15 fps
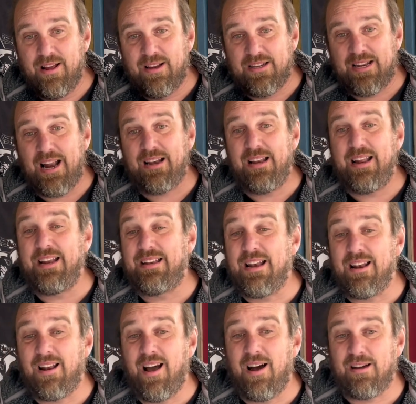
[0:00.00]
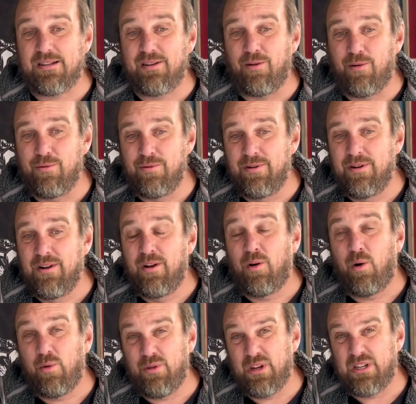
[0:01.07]
Sadly, it didn't last long
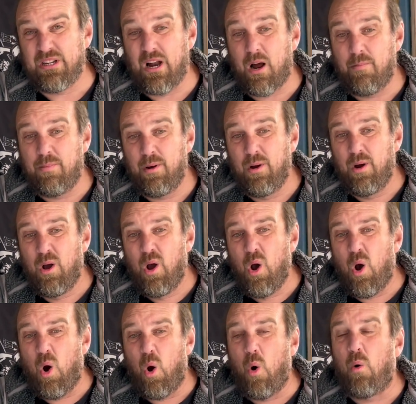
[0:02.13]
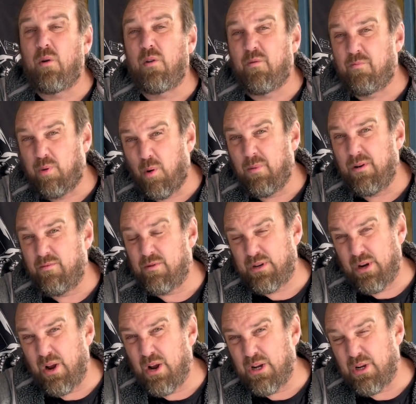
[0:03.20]
on the sub, or I'd have probably
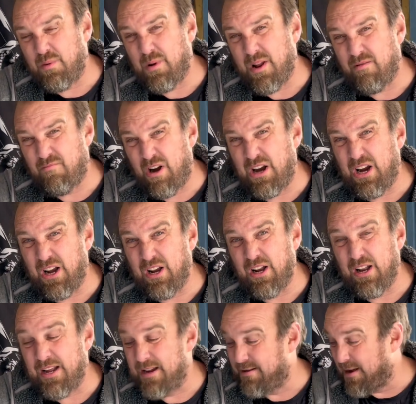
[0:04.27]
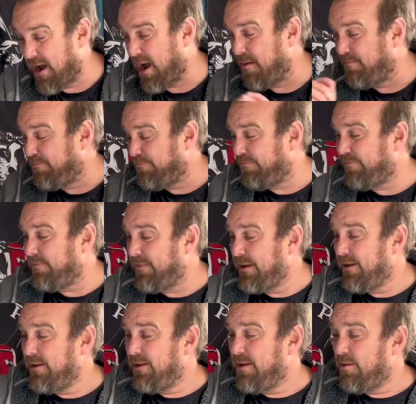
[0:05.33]
returned to it regularly. Um,
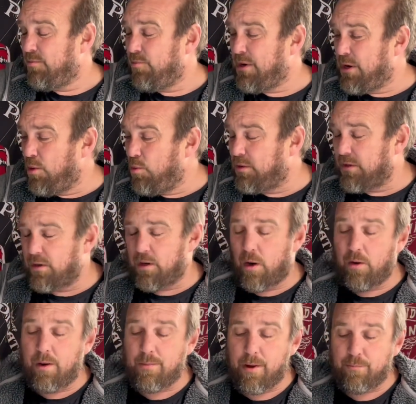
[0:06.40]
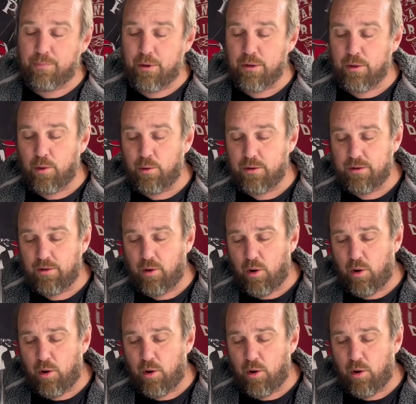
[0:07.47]
we can also go on about Brewdog.